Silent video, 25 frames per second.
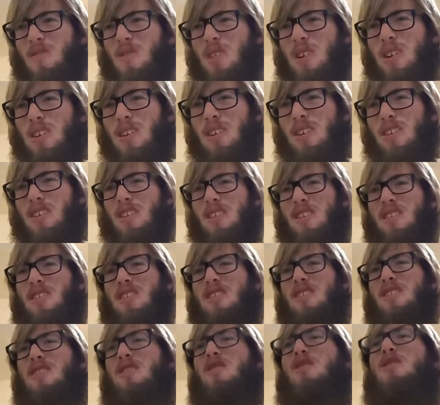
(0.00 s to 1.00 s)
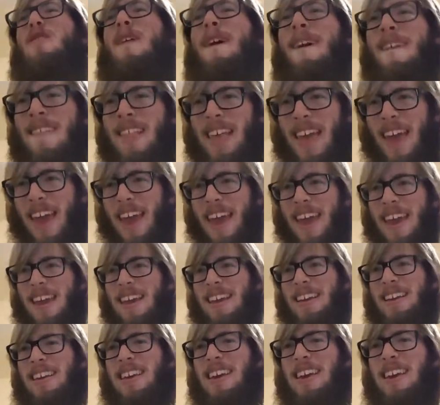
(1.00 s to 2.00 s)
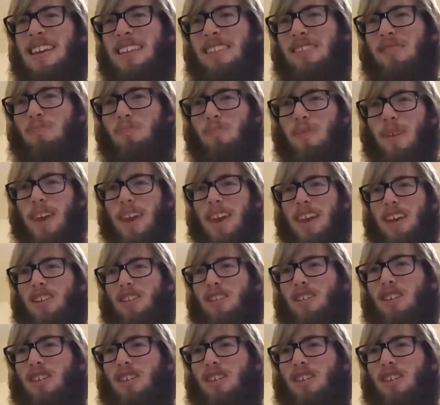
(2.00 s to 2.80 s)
Oh, oh, oh, and it keeps me